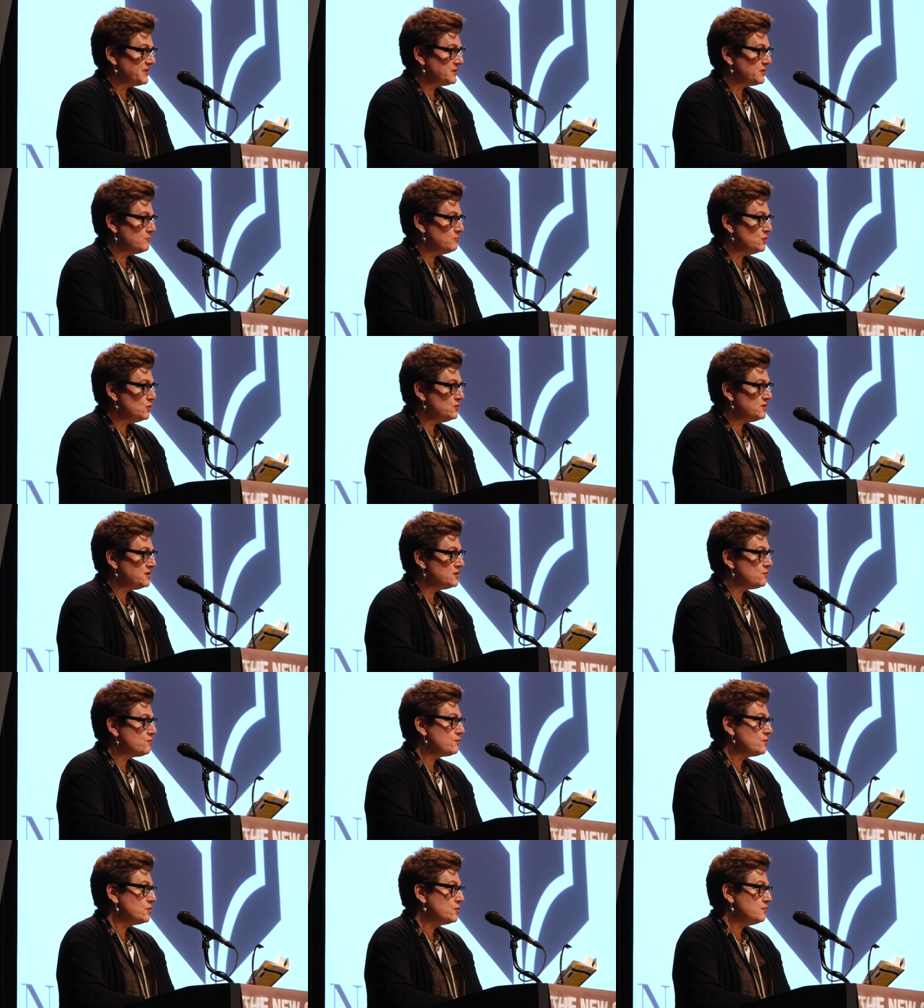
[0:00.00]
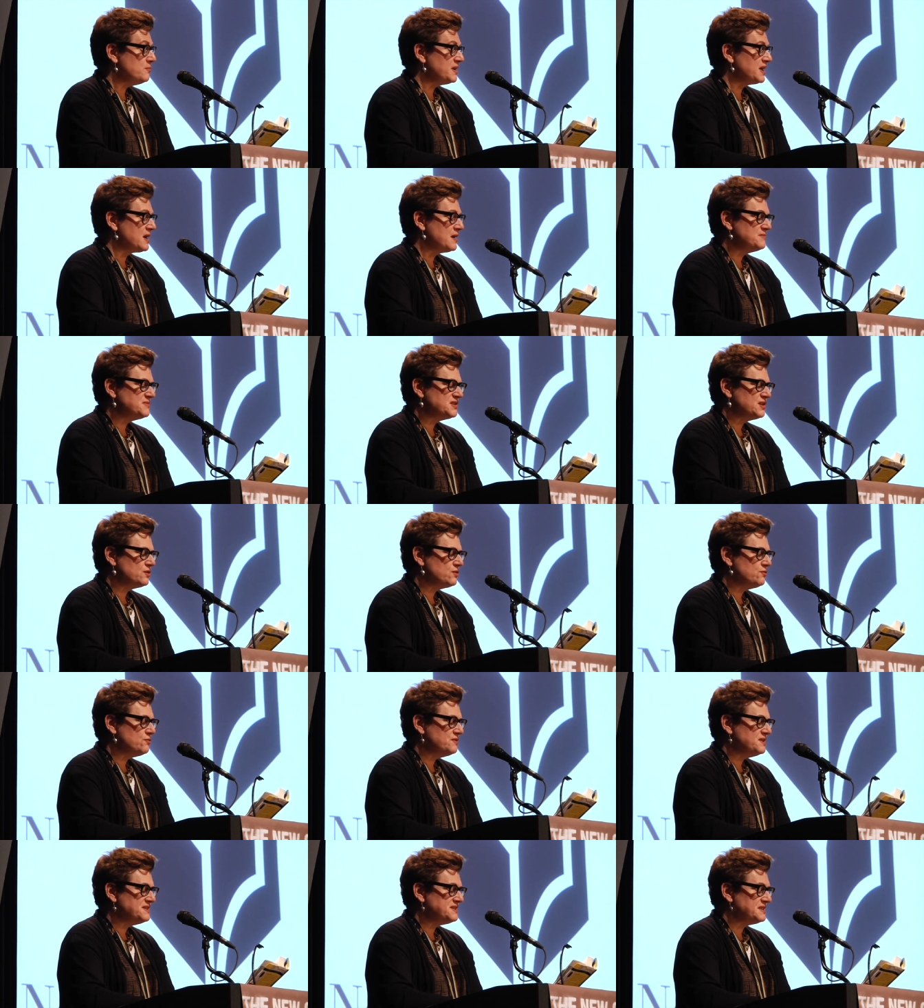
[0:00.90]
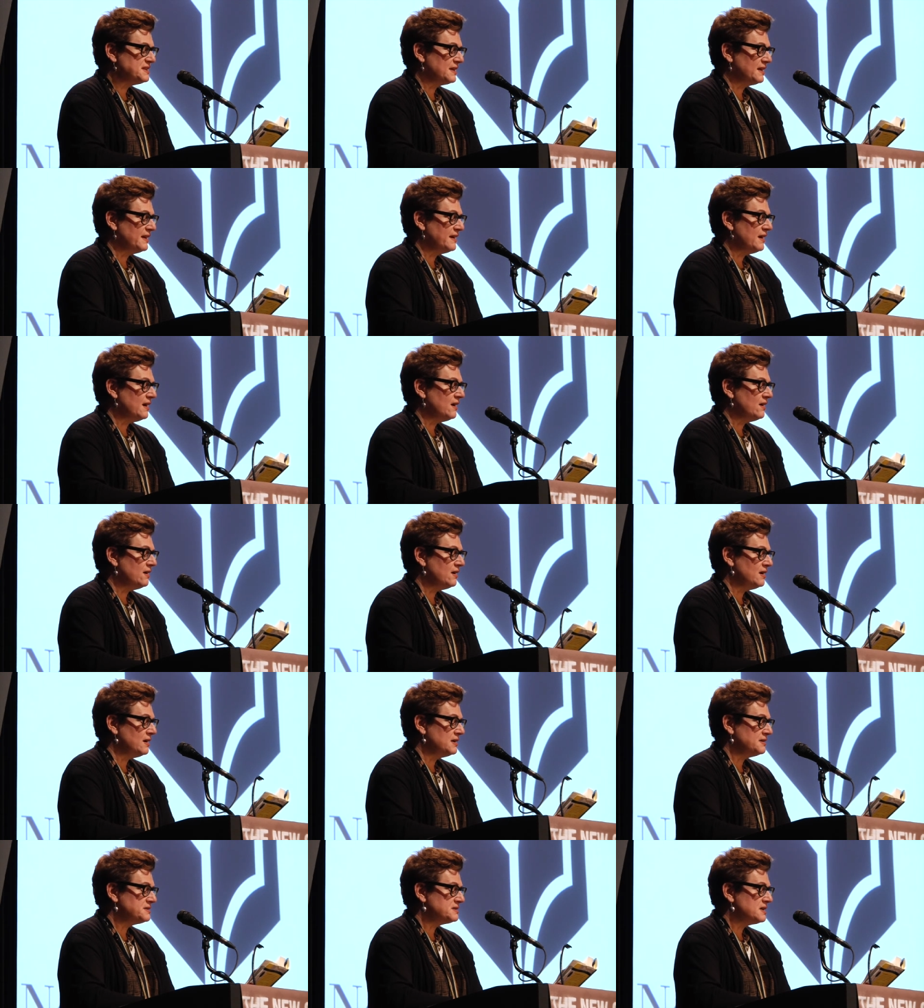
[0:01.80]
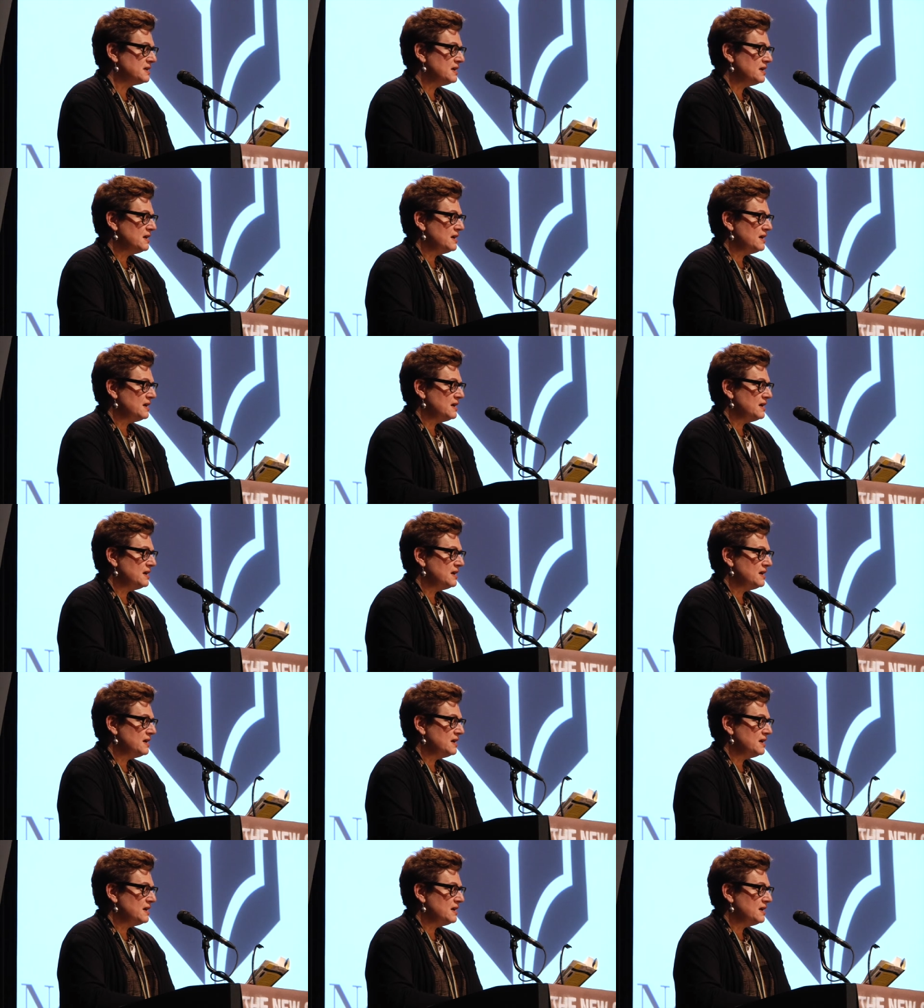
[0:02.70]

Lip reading: The mood in the room becomes increasingly odd.